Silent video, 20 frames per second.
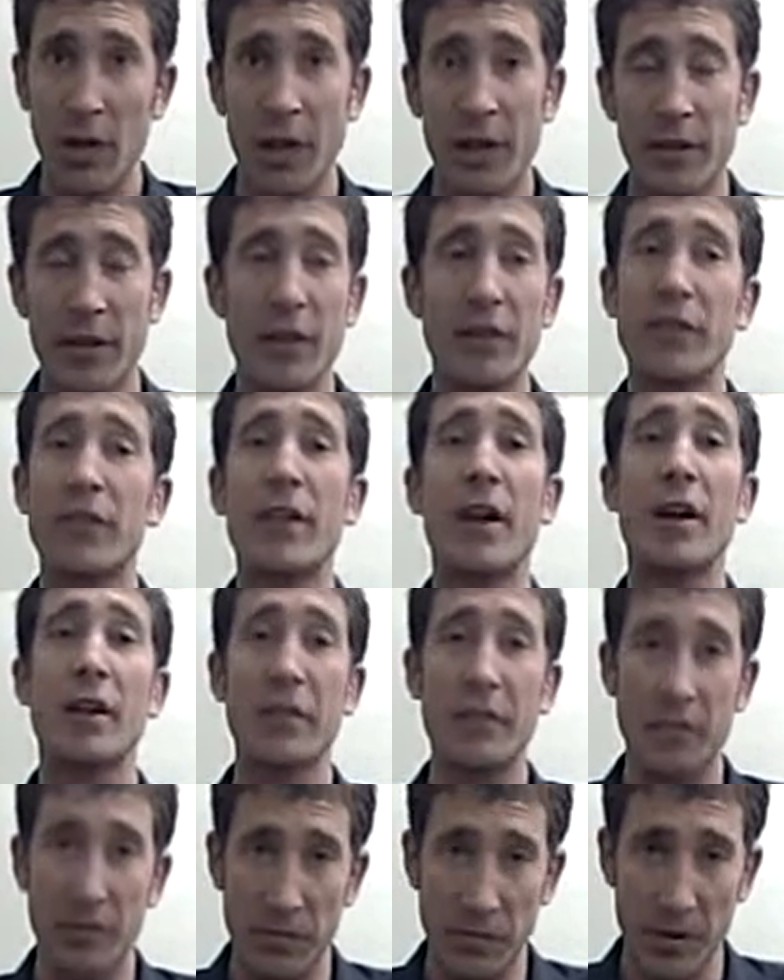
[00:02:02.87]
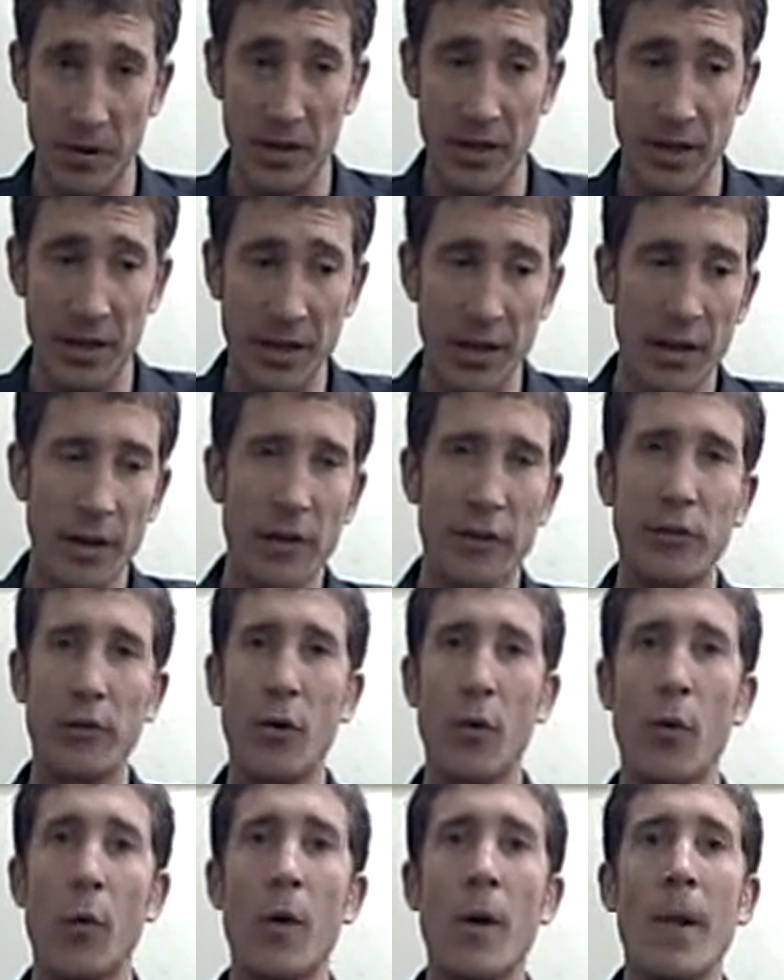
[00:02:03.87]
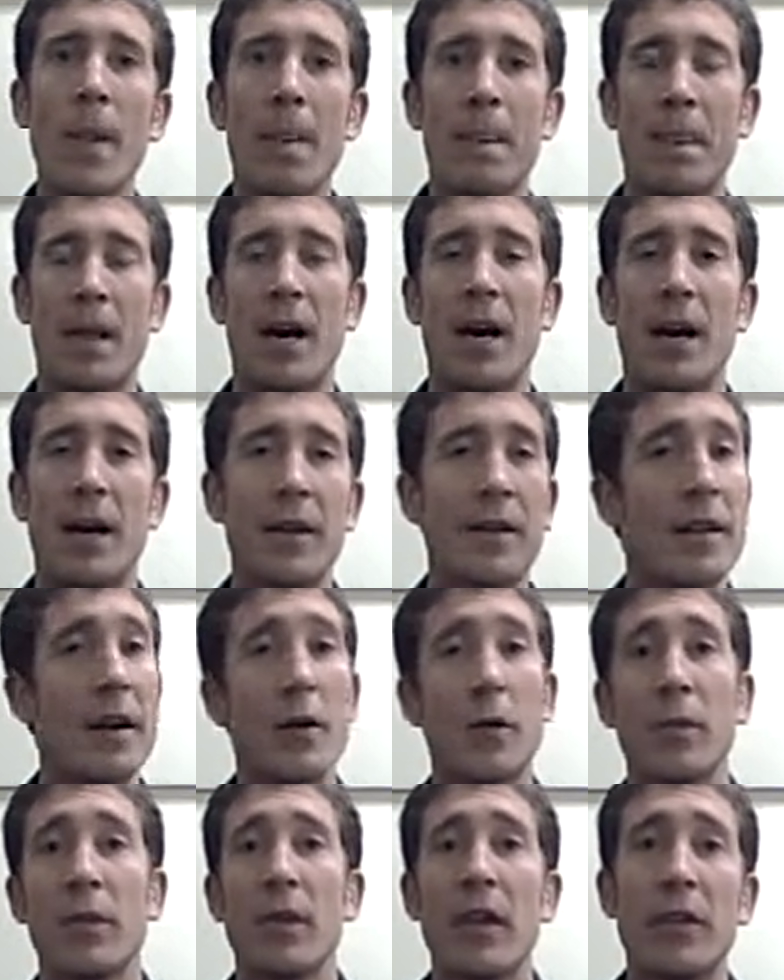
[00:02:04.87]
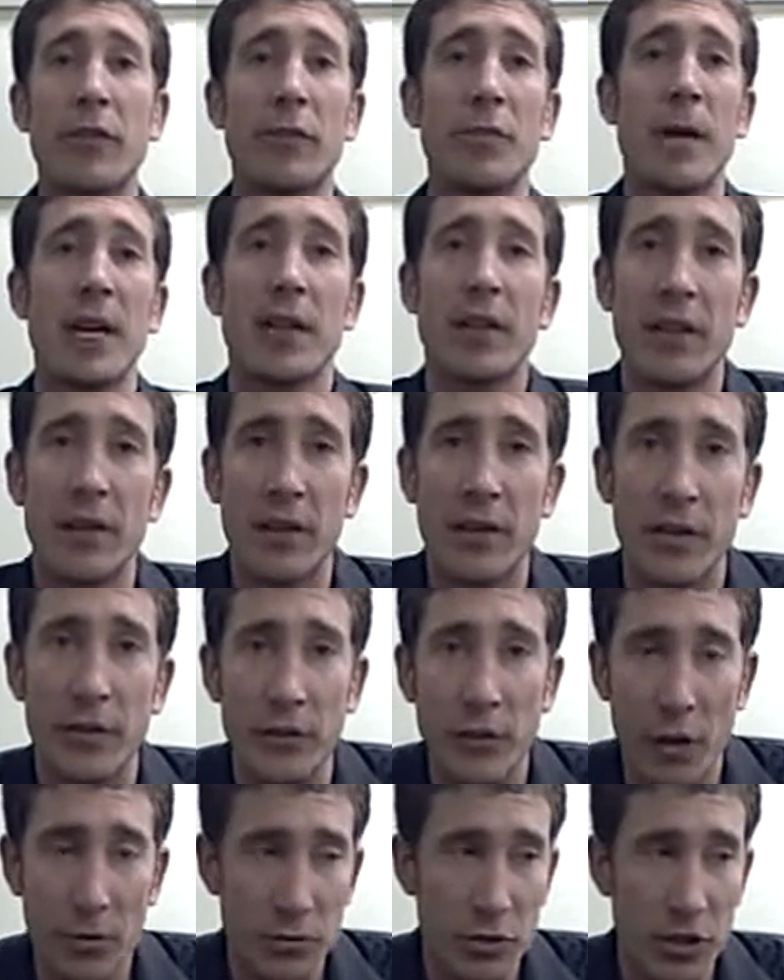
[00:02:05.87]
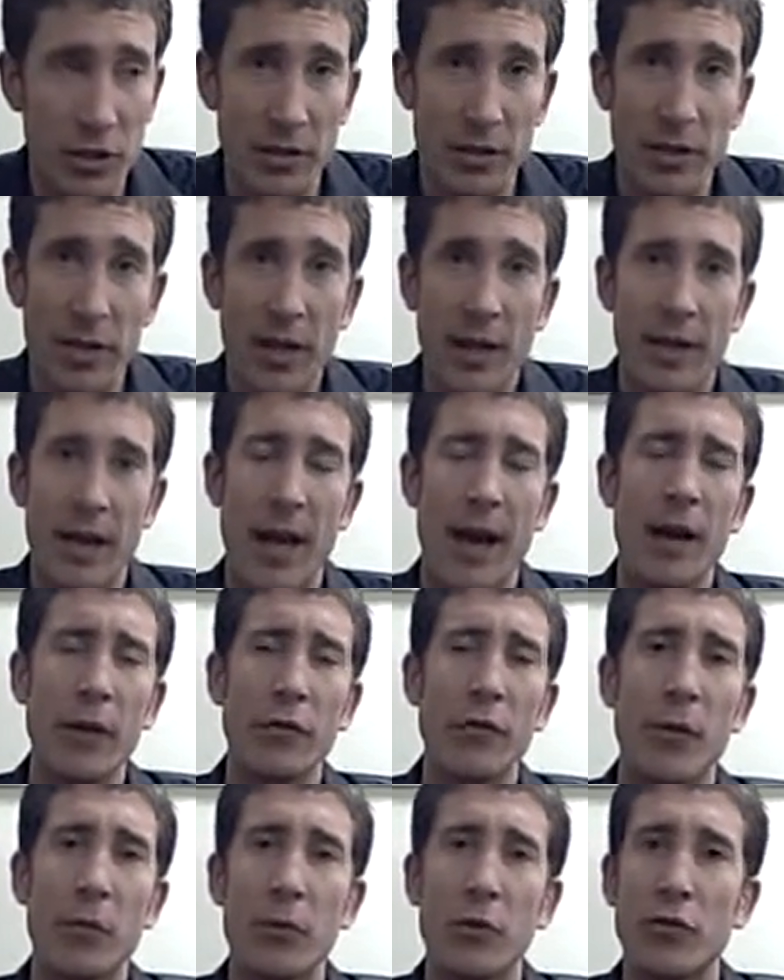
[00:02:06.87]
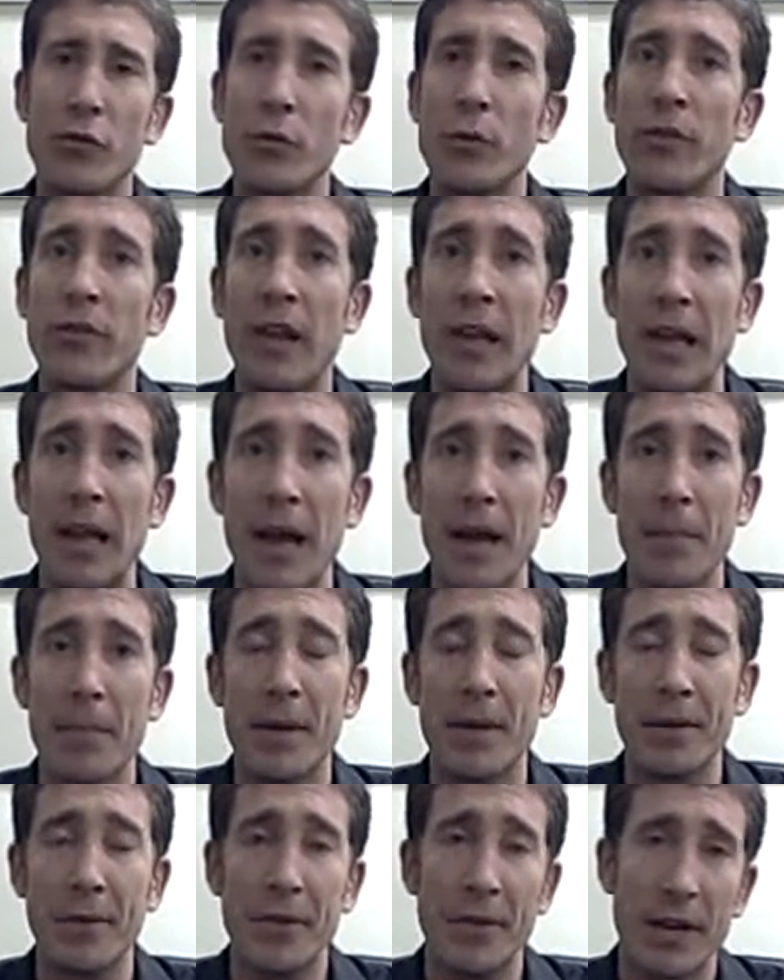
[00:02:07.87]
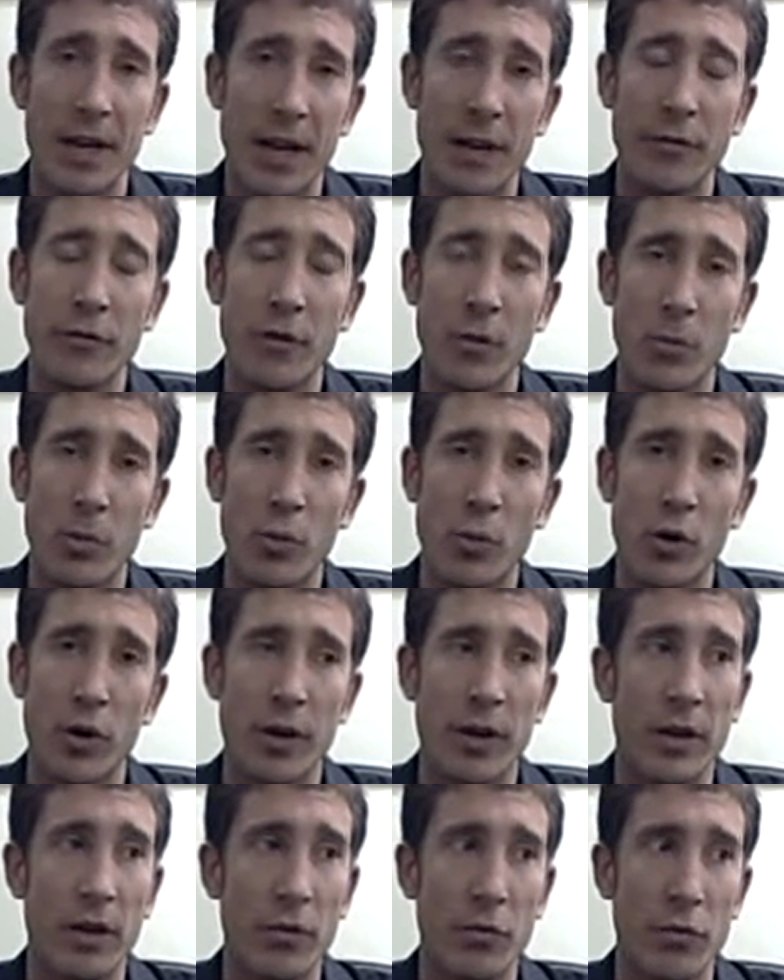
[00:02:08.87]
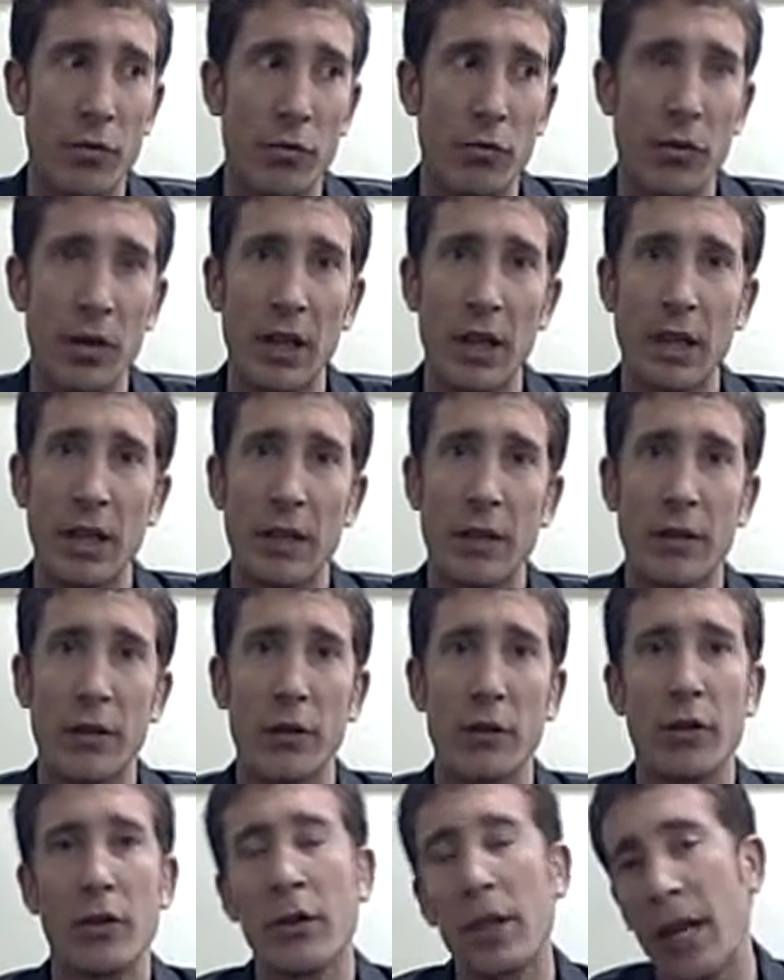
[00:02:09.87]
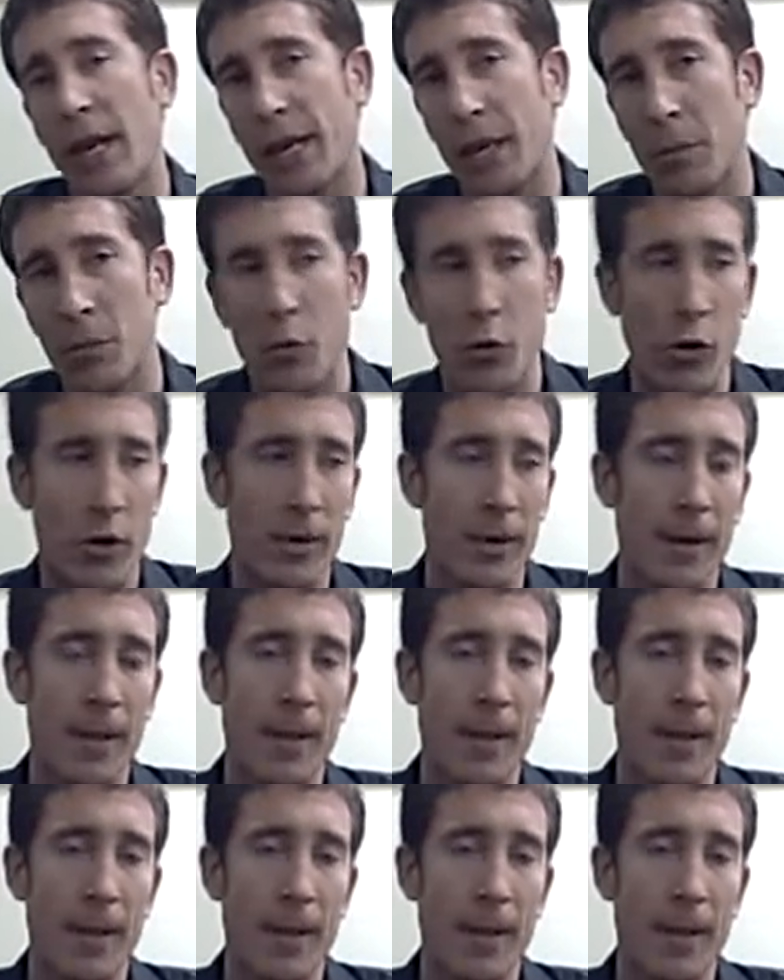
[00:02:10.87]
that it's not even funny. So now let's make the assumption that house number 2 is a lot better than house number 1. You like it more.